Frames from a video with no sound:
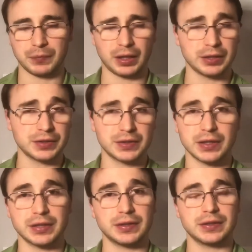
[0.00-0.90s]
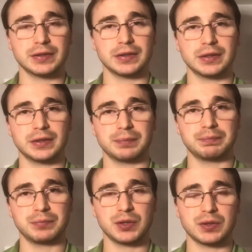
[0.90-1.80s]
And it's
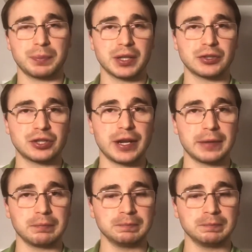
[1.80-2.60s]
just a big shame.